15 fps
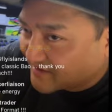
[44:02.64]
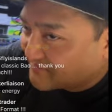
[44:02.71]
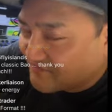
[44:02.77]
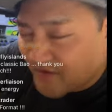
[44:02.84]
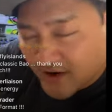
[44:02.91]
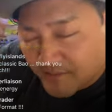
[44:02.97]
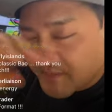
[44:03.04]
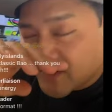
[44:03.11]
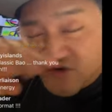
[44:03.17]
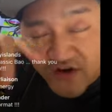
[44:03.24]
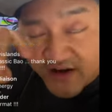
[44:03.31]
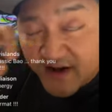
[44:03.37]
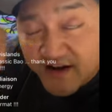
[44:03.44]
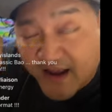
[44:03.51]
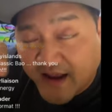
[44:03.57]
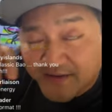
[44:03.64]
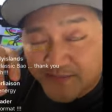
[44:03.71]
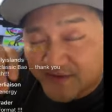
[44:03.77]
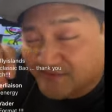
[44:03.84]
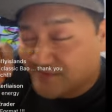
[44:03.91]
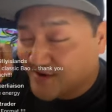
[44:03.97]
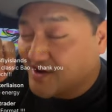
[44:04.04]
I'm not gonna fucking mention any
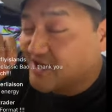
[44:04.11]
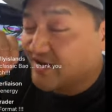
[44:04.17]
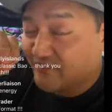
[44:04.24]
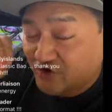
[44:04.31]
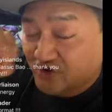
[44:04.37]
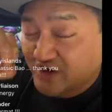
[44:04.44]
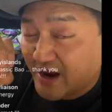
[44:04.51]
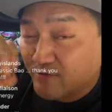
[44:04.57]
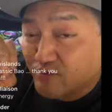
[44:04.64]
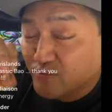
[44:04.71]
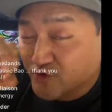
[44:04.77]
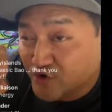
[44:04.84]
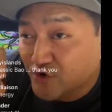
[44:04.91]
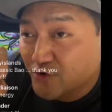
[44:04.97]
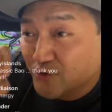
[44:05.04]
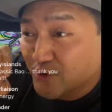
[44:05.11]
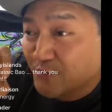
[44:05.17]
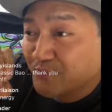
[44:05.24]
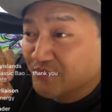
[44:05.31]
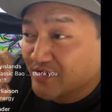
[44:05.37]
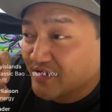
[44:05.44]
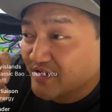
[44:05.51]
names, but if your chat room
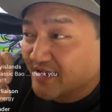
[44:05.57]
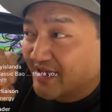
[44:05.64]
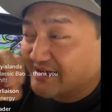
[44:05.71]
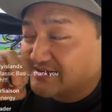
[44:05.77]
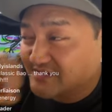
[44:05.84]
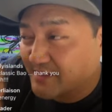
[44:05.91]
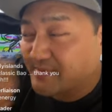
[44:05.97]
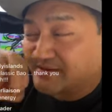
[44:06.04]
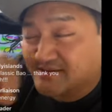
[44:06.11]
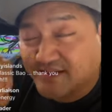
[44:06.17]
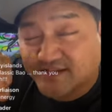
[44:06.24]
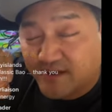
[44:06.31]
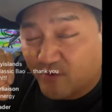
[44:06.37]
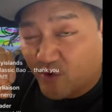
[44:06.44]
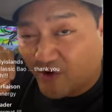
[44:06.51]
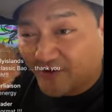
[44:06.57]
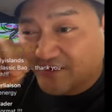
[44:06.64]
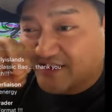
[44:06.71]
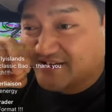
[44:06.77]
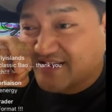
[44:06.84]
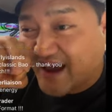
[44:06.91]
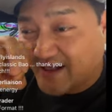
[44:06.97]
guru exhibits the same
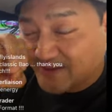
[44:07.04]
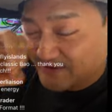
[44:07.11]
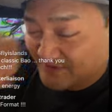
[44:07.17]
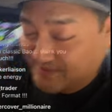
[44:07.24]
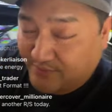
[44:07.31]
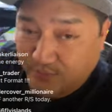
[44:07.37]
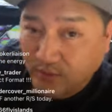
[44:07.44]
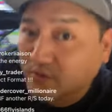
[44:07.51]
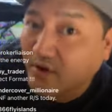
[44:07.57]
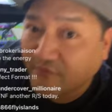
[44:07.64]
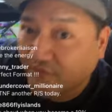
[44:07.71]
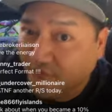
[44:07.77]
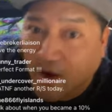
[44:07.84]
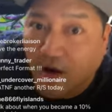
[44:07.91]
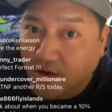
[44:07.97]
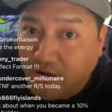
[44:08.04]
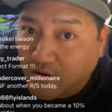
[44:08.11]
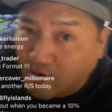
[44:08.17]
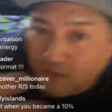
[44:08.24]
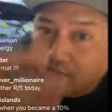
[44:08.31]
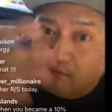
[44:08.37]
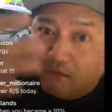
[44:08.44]
quality as Atlas, what the
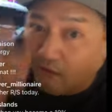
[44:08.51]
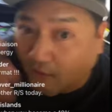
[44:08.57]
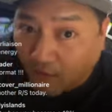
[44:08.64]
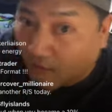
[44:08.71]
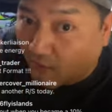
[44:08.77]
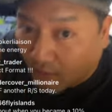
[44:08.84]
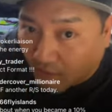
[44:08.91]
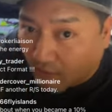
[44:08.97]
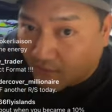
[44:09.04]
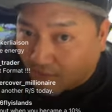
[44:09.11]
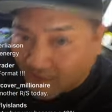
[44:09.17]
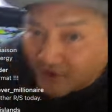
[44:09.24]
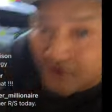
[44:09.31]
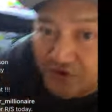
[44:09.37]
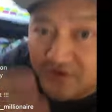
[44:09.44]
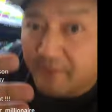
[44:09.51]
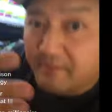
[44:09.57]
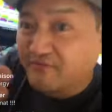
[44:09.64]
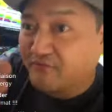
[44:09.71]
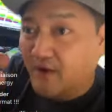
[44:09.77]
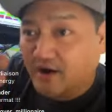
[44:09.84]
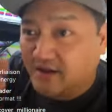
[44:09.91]
fuck? Oh, you
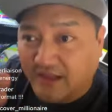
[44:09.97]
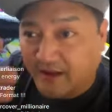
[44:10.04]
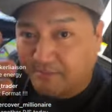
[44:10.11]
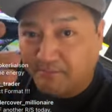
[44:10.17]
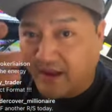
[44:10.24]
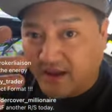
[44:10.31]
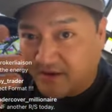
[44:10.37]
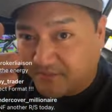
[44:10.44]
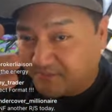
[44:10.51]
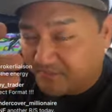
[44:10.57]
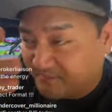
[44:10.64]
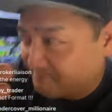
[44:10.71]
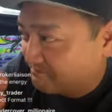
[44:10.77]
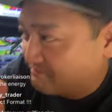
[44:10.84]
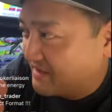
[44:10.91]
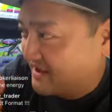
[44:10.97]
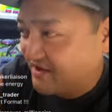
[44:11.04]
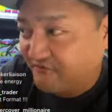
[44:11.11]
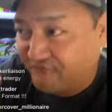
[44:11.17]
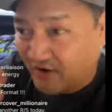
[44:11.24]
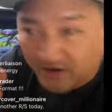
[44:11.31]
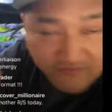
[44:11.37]
can't be fucking like making
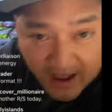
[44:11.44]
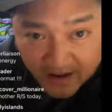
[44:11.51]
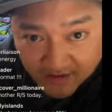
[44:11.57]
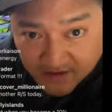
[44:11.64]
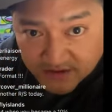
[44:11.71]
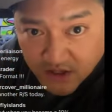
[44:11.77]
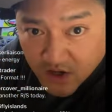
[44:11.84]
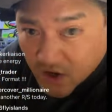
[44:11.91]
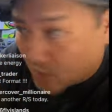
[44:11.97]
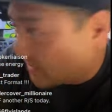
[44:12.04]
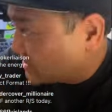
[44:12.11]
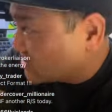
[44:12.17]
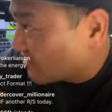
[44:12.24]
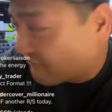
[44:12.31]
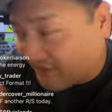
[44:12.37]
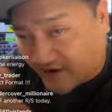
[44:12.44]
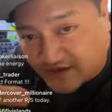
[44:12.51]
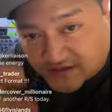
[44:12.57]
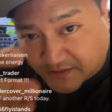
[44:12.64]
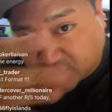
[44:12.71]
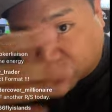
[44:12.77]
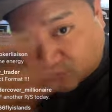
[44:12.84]
making fun of Atlas when you're
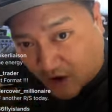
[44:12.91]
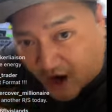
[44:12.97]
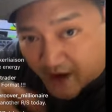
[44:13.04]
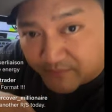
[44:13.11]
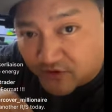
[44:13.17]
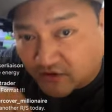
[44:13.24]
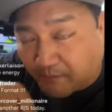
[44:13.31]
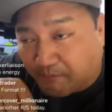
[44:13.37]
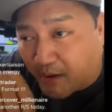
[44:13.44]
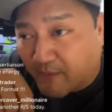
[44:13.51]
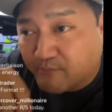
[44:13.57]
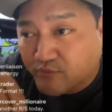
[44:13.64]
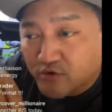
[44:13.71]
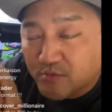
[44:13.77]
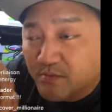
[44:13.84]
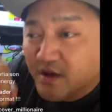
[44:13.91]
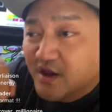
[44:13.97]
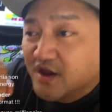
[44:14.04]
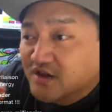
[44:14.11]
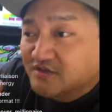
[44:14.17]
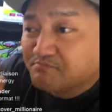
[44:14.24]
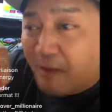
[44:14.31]
fucking subscribed to the pump
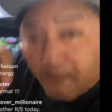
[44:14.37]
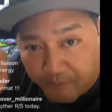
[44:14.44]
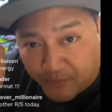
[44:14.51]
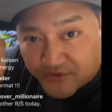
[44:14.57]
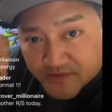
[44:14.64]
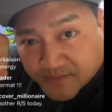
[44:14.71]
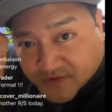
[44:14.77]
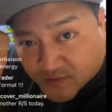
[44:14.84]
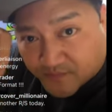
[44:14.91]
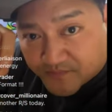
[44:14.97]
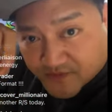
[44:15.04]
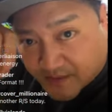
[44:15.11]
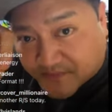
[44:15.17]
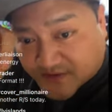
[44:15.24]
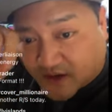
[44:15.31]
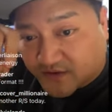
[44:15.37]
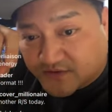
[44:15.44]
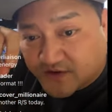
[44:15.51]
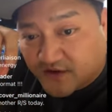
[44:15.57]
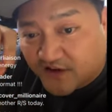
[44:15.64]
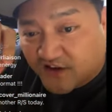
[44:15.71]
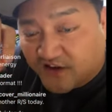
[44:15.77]
room pumper them,
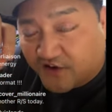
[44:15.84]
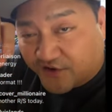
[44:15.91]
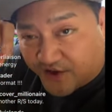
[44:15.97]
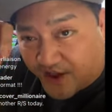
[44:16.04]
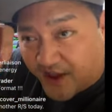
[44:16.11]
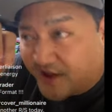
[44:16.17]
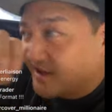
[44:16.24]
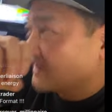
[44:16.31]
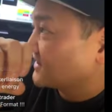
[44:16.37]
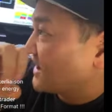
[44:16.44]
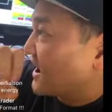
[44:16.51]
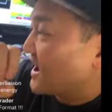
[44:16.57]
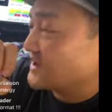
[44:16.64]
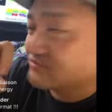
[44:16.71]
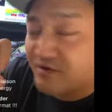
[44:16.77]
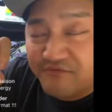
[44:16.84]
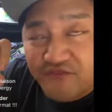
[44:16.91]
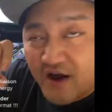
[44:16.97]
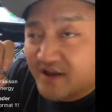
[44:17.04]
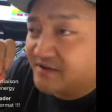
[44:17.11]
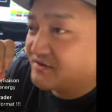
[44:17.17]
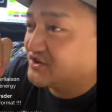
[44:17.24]
themselves. Okay, guys
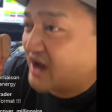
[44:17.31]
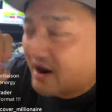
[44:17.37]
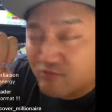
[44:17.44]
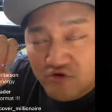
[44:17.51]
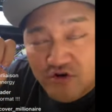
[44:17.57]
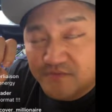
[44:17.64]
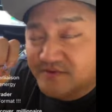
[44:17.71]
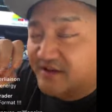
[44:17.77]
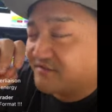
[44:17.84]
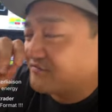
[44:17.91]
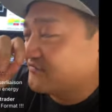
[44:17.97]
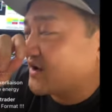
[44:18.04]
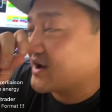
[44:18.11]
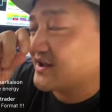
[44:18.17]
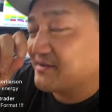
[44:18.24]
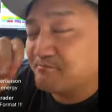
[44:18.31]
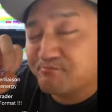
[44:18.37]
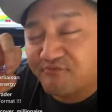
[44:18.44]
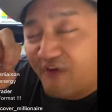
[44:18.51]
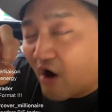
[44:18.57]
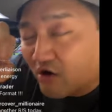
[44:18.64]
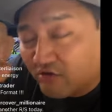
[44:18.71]
with fucking chat rooms and
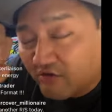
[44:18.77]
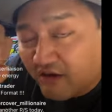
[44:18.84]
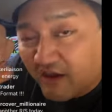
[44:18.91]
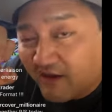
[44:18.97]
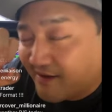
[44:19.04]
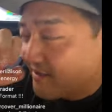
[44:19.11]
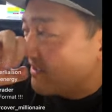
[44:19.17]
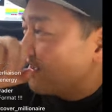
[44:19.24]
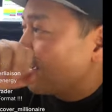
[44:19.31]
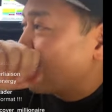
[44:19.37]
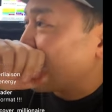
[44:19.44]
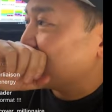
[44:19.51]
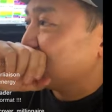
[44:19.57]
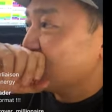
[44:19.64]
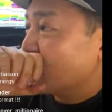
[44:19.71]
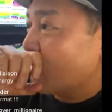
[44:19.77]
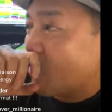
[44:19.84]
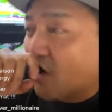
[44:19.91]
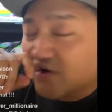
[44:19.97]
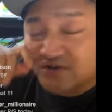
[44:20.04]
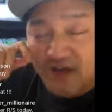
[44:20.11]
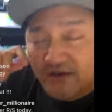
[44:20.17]
fucking following, and
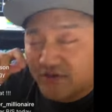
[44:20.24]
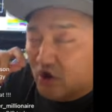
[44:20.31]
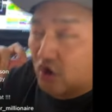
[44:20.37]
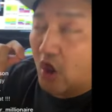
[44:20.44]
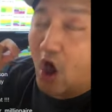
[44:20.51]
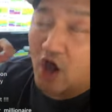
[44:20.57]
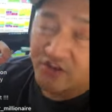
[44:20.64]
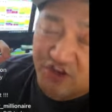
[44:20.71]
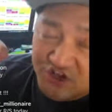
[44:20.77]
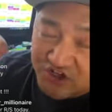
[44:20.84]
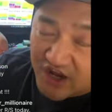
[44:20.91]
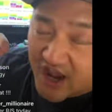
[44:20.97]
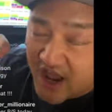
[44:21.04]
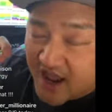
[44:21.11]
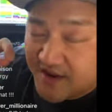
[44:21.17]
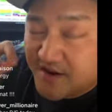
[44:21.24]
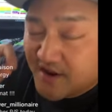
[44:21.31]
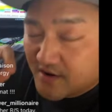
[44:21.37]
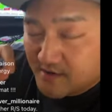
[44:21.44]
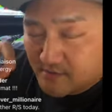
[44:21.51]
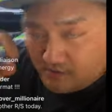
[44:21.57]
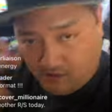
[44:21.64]
all of a sudden they're long this
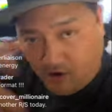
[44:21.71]
shit.